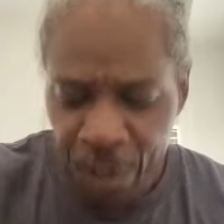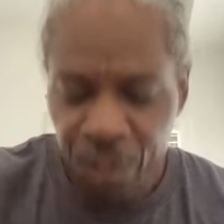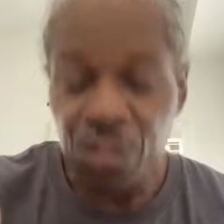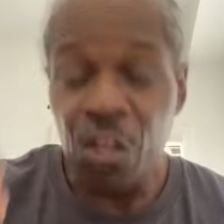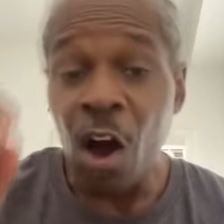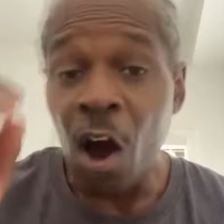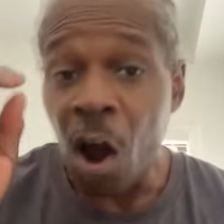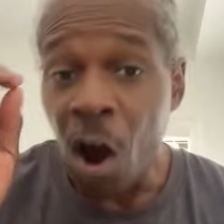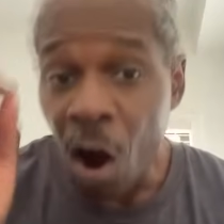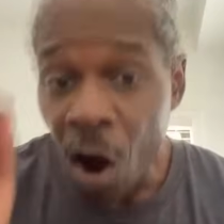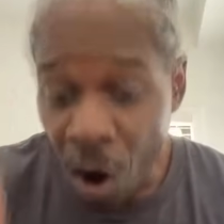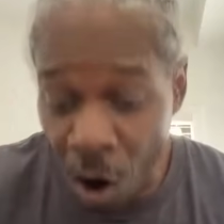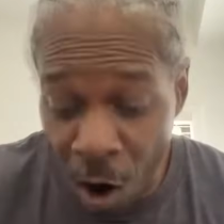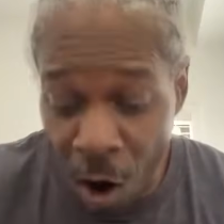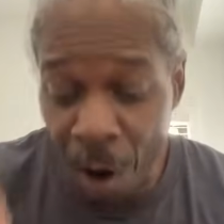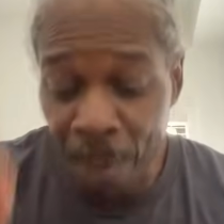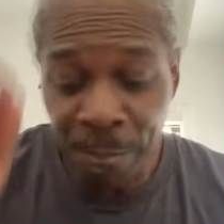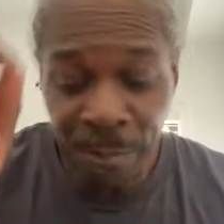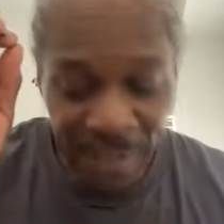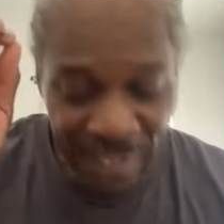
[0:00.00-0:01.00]
the
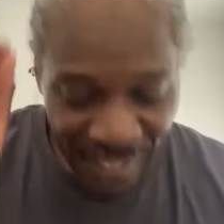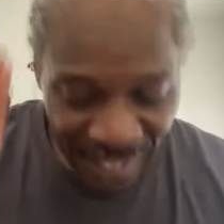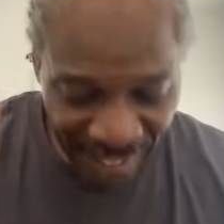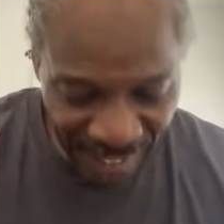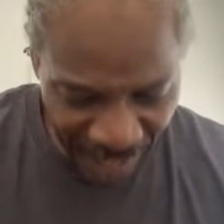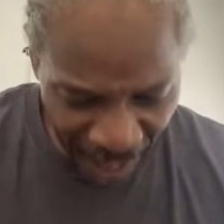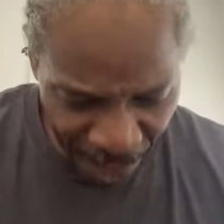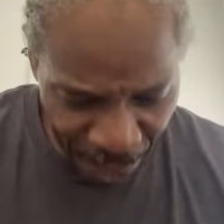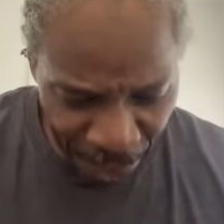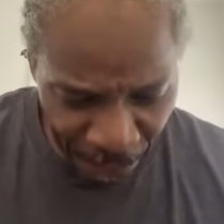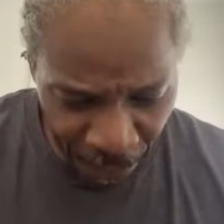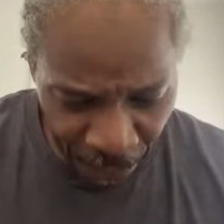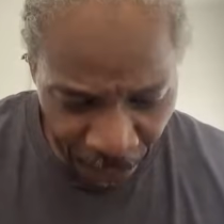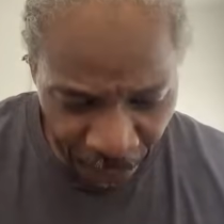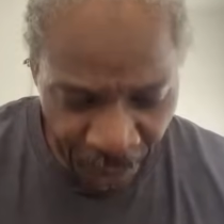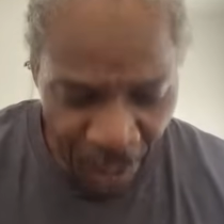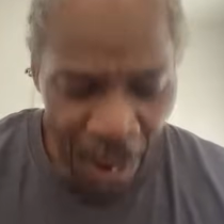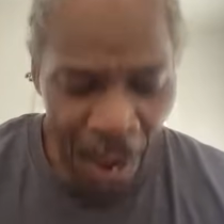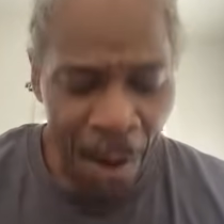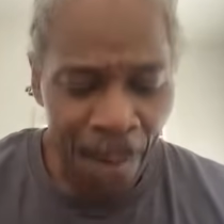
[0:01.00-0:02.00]
harm
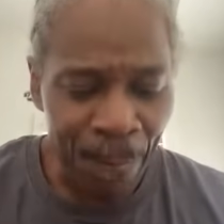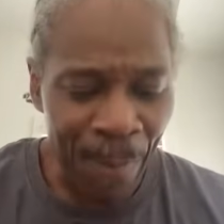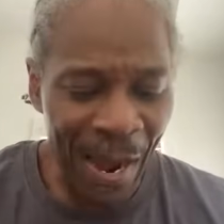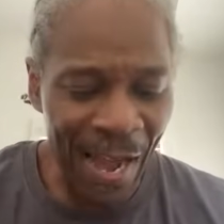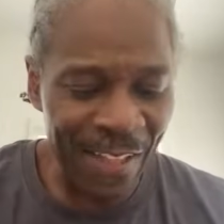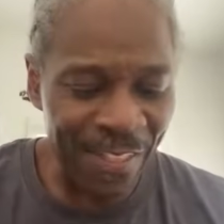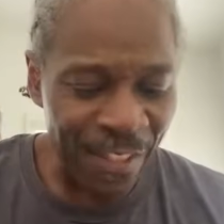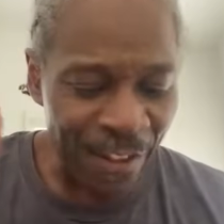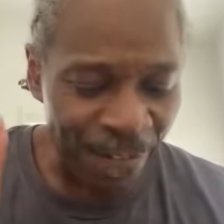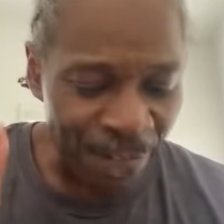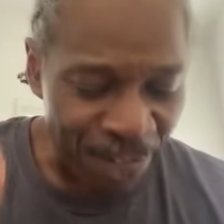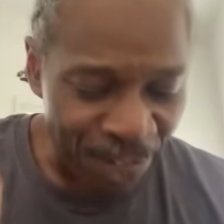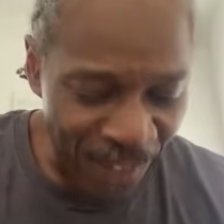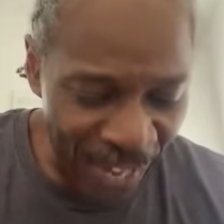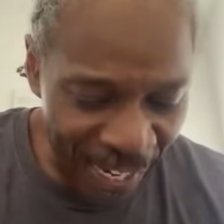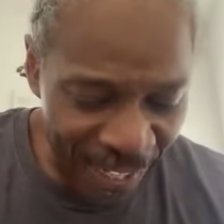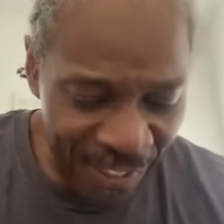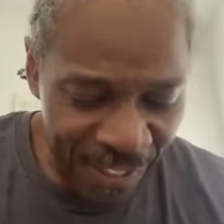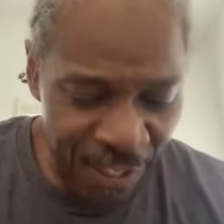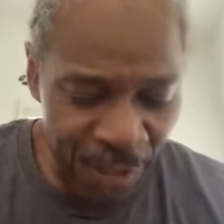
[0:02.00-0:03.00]
suffered by the
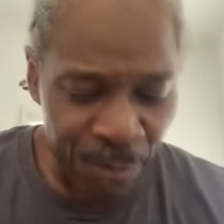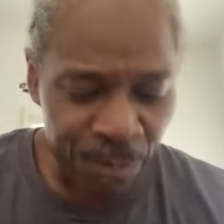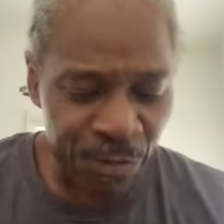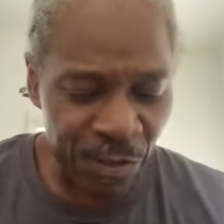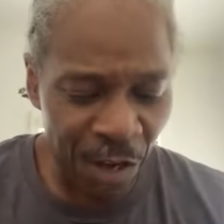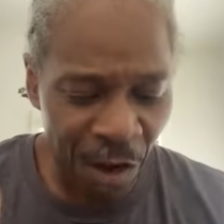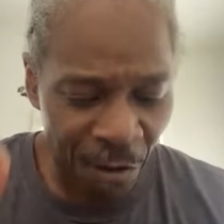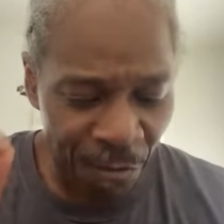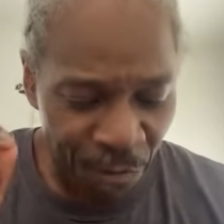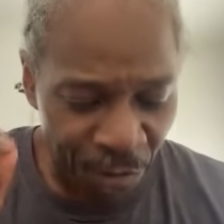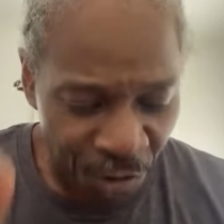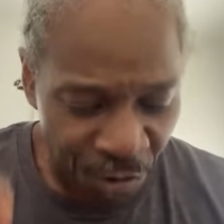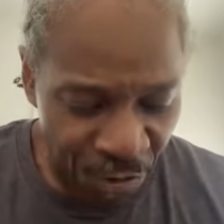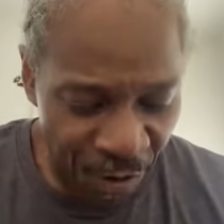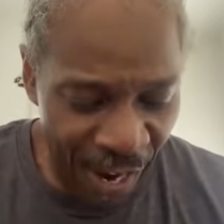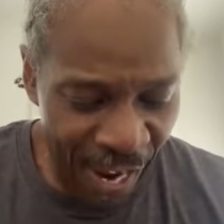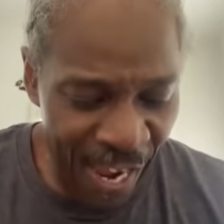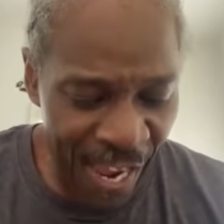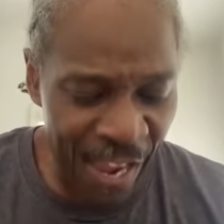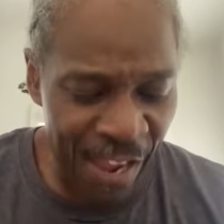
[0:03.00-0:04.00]
victims of
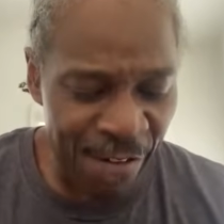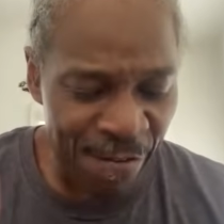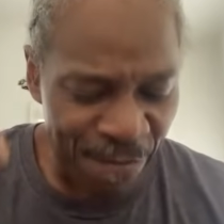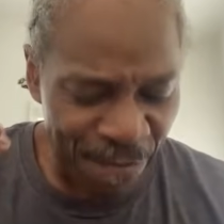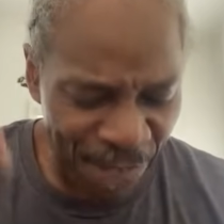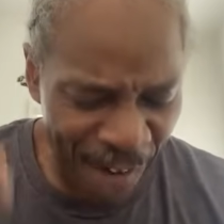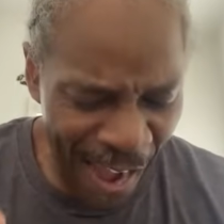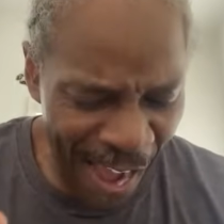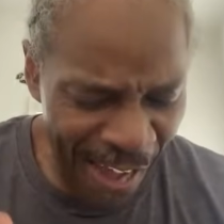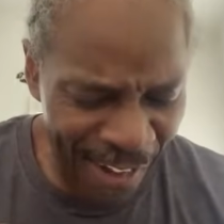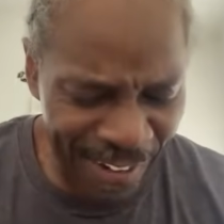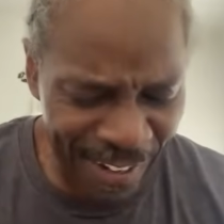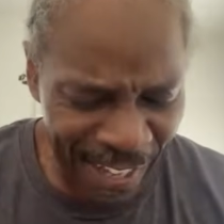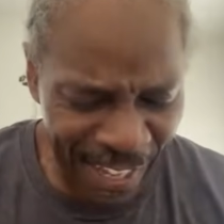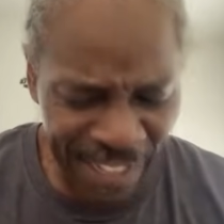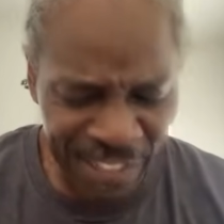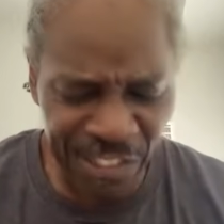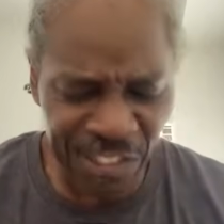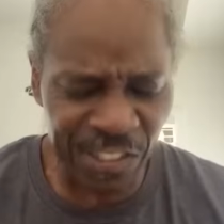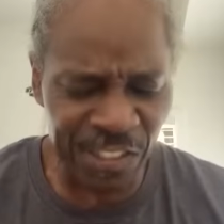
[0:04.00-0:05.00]
grave
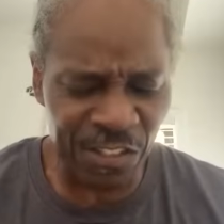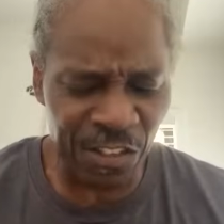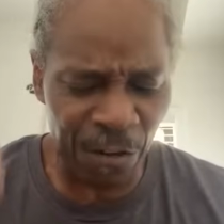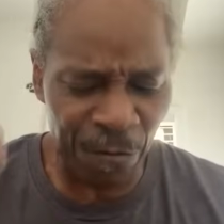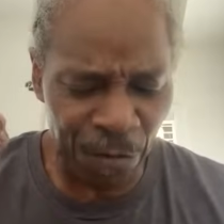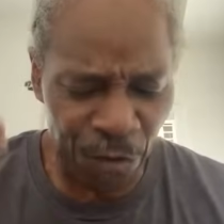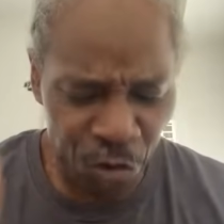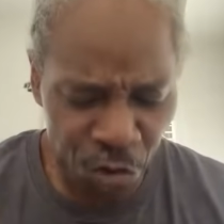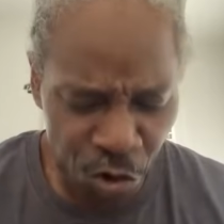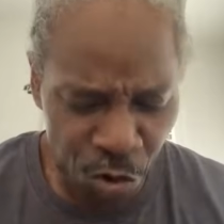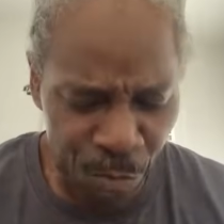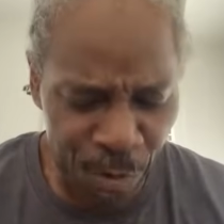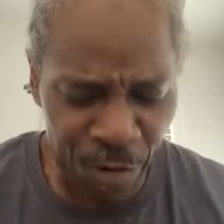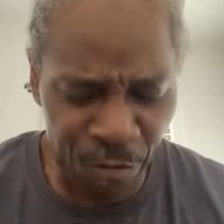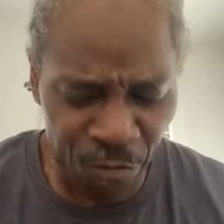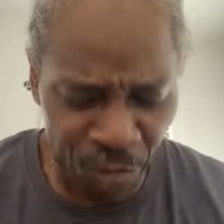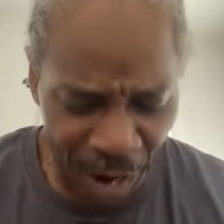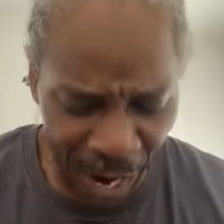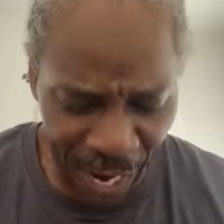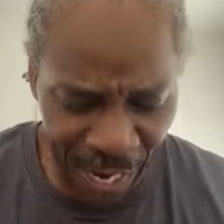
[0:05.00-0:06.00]
violations of
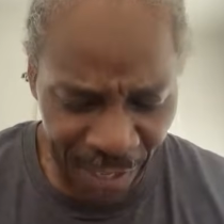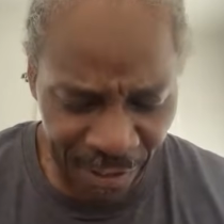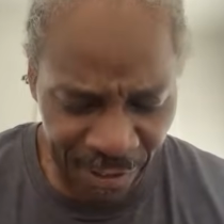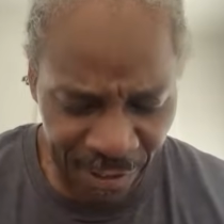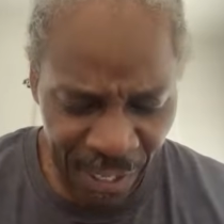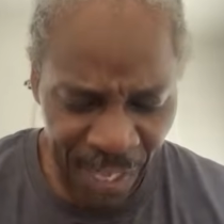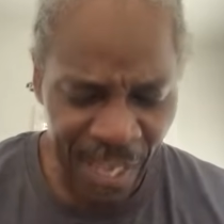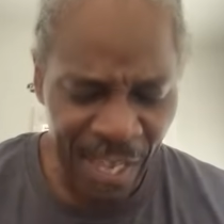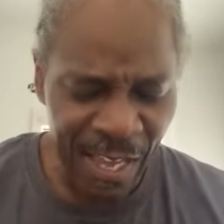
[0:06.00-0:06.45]
human rights